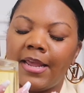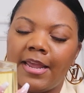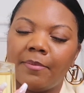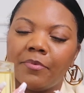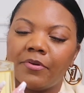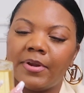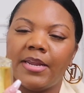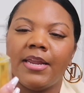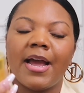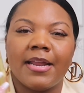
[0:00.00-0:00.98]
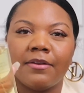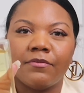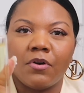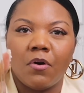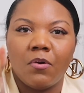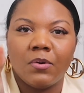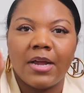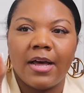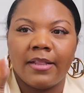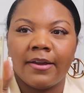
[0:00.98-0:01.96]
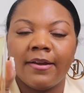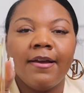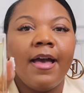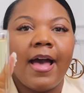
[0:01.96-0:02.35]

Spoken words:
ambery kind of gold color.